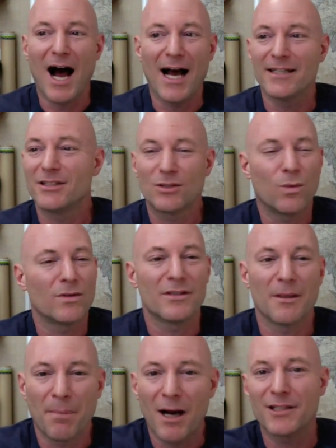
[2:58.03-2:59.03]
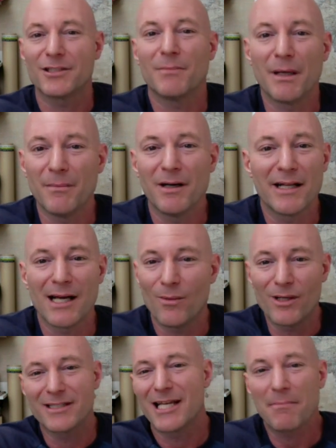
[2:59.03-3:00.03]
I just want to deposit my money. I
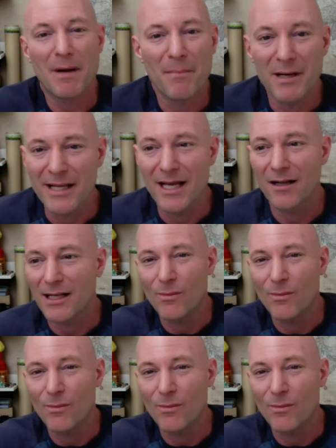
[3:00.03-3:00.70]
want to take my money out.